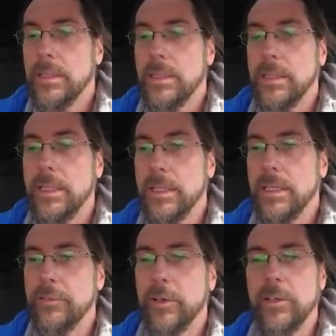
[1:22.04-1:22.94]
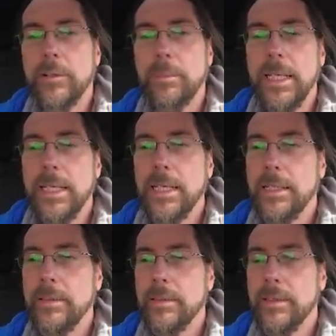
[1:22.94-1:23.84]
Yeah, have you heard the
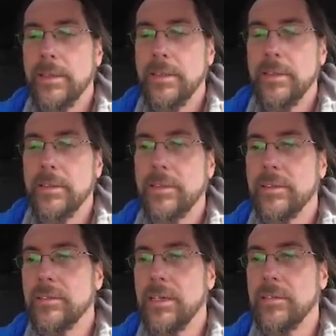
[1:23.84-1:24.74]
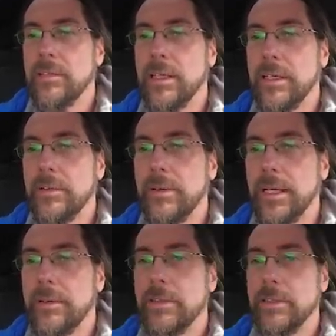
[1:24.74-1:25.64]
blinker? Sounds like a
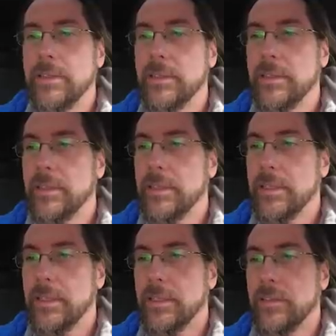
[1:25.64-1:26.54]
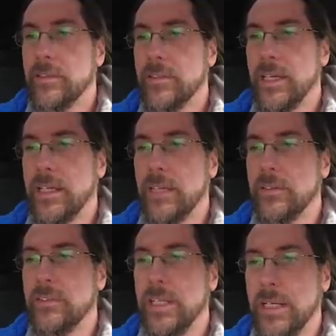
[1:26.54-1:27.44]
record. It's getting
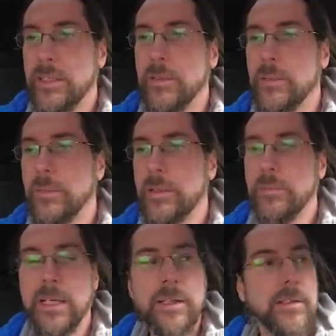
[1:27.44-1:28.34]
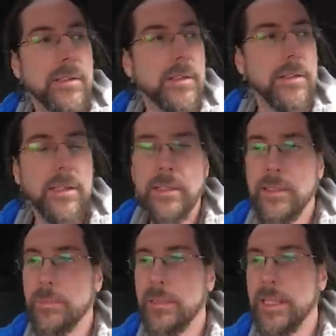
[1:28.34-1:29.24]
stuck with a record
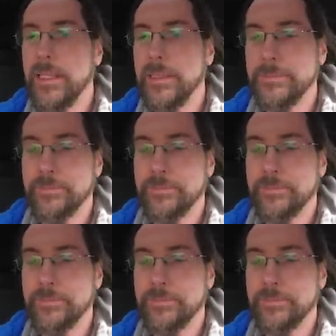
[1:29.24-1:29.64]
player.